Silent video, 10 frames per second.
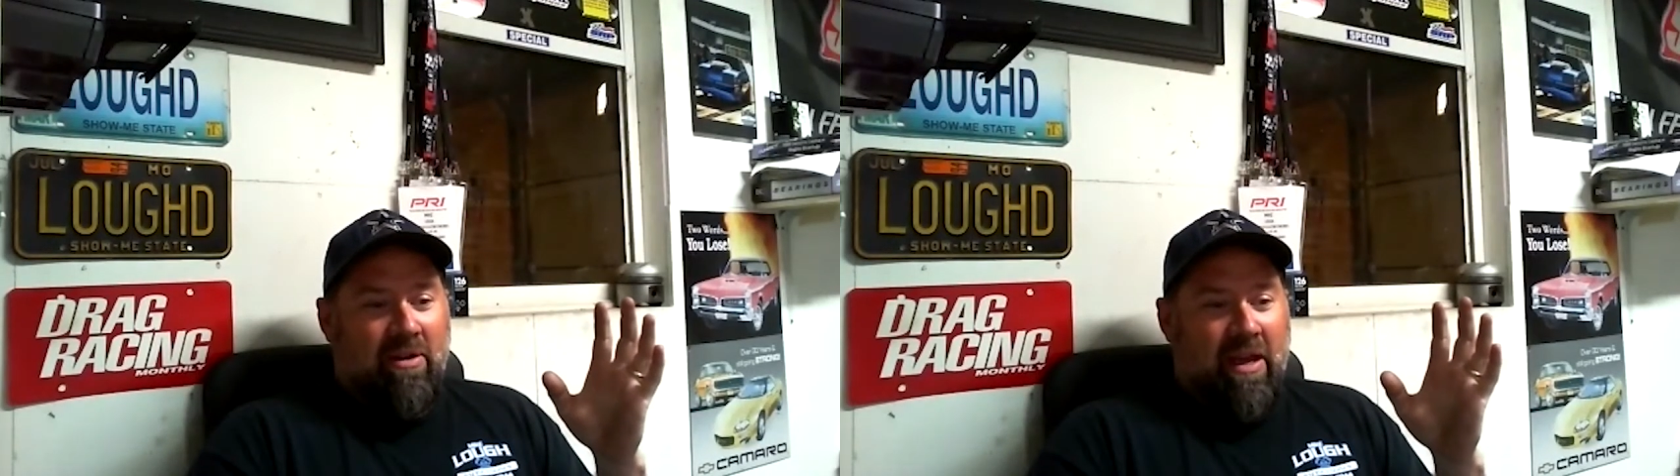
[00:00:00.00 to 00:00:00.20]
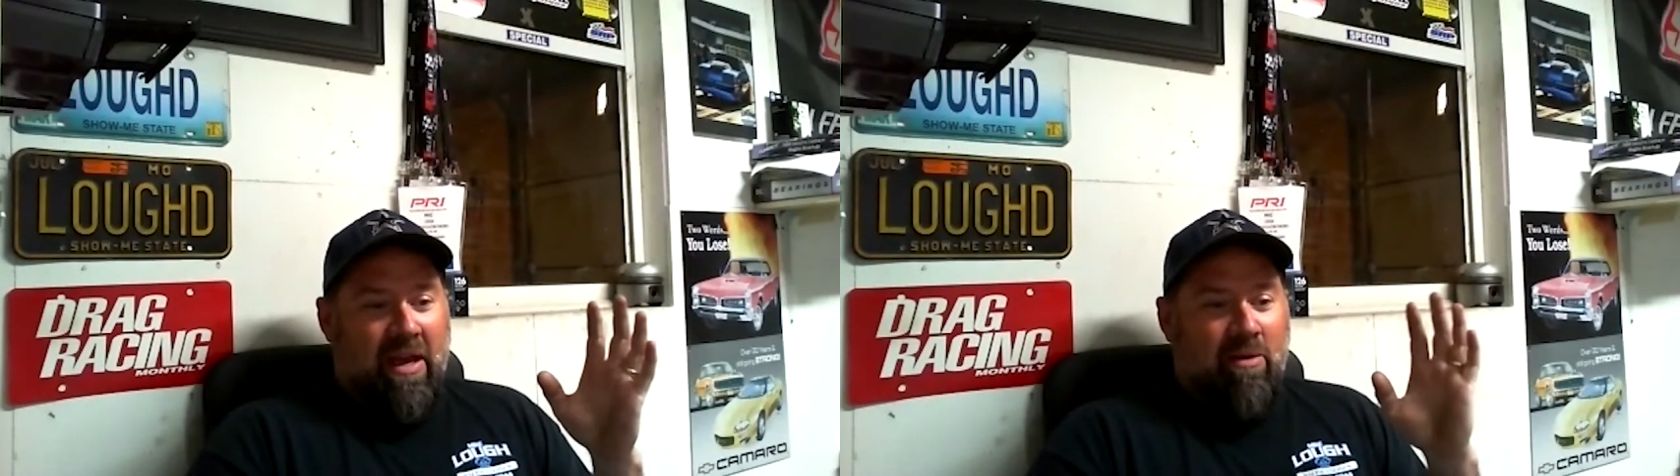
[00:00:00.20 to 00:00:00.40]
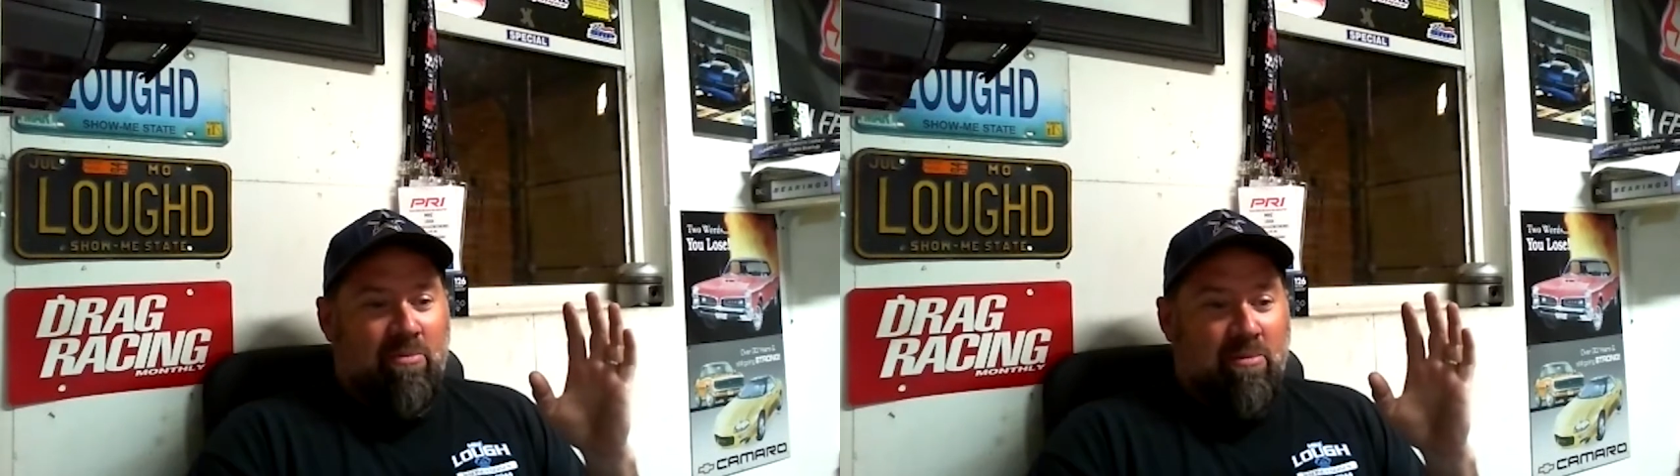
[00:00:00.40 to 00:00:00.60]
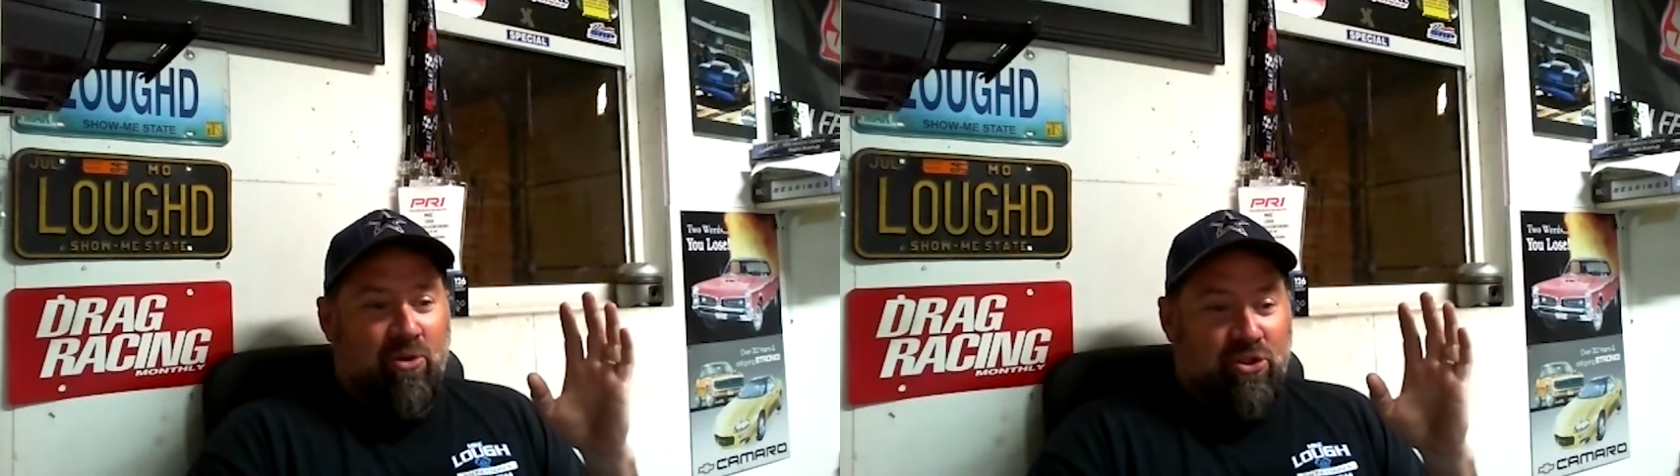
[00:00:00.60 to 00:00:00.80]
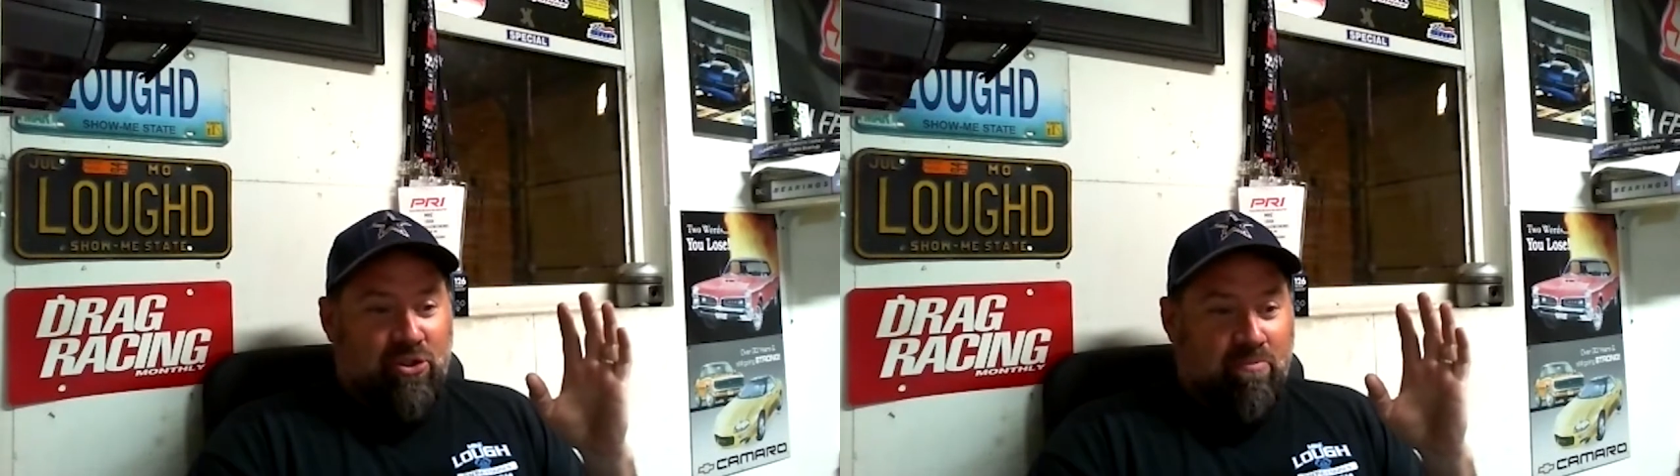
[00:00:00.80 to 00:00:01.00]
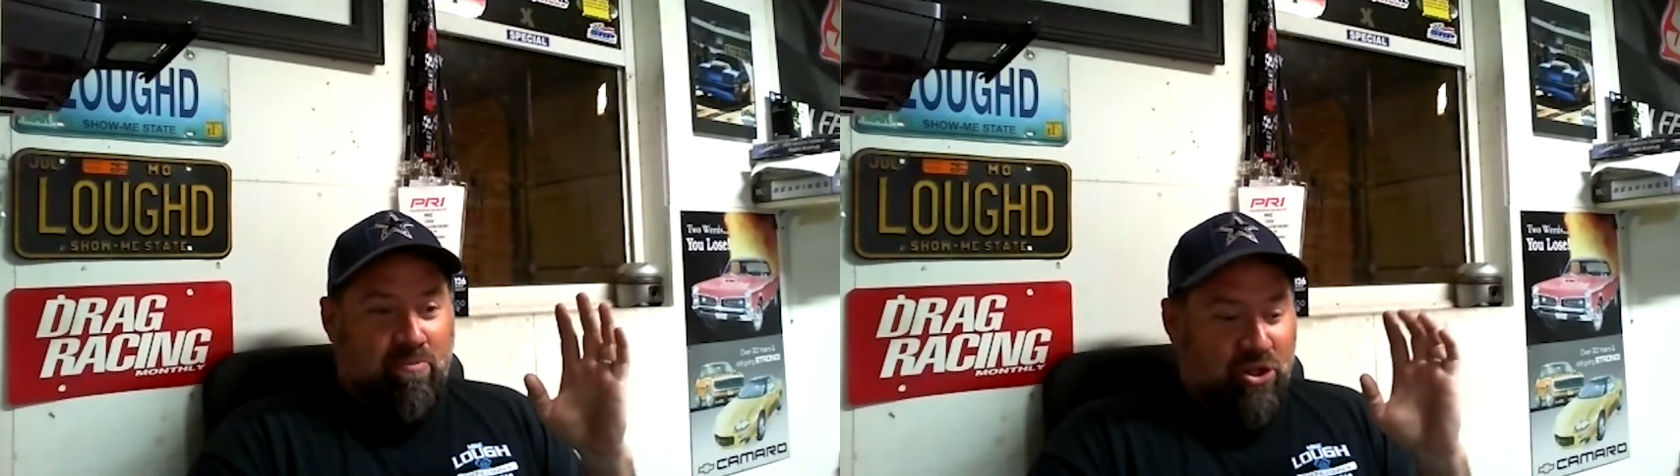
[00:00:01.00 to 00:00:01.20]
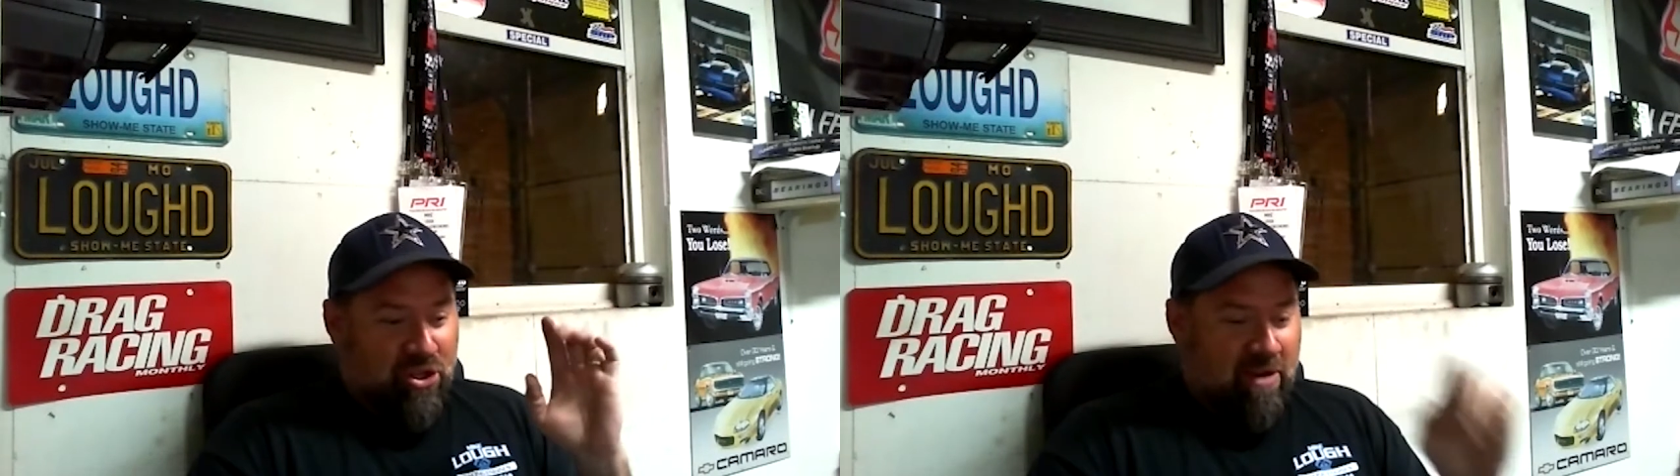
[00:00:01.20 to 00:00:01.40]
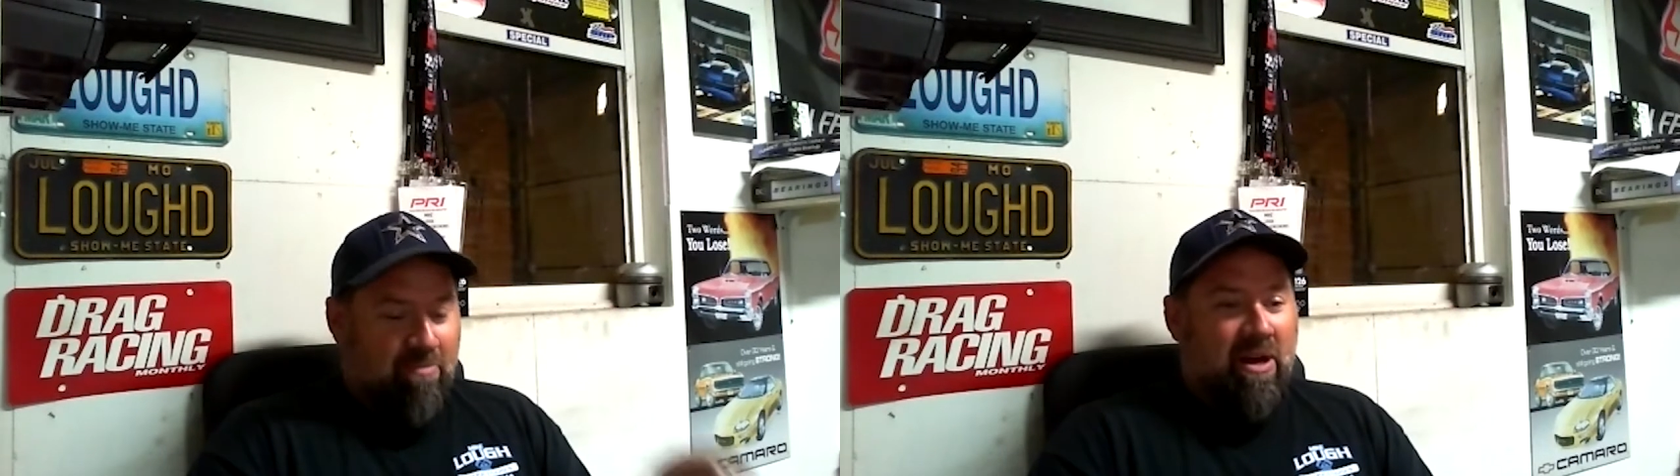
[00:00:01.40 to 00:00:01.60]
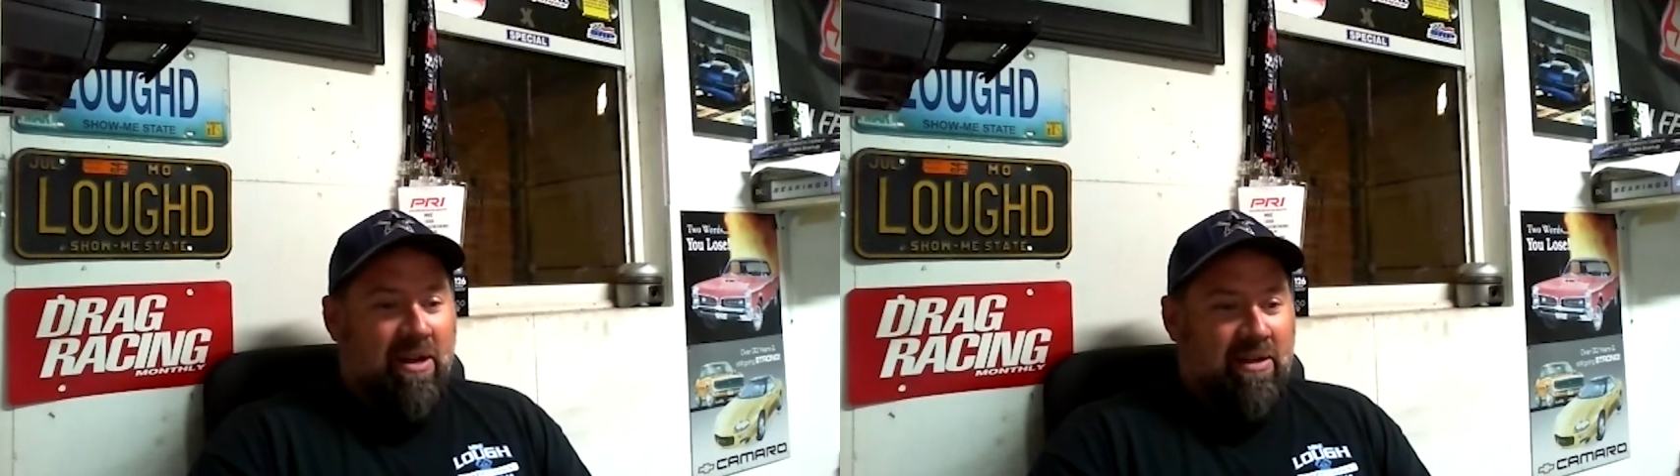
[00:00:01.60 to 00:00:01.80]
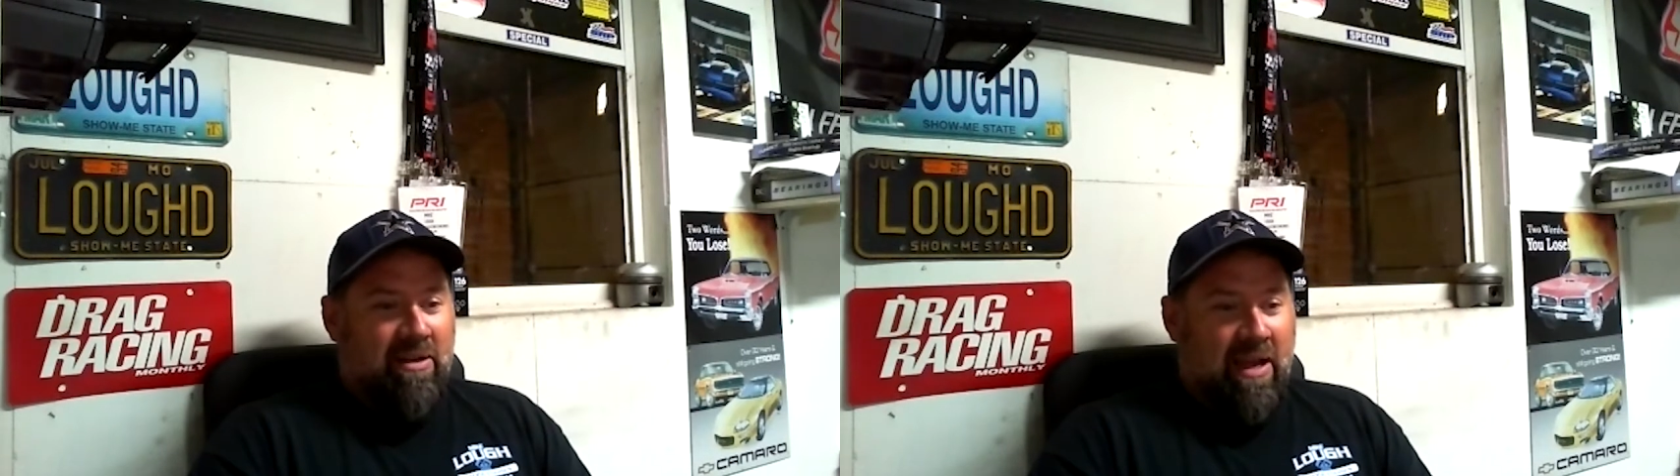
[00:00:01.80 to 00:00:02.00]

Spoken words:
and I remember pushing the button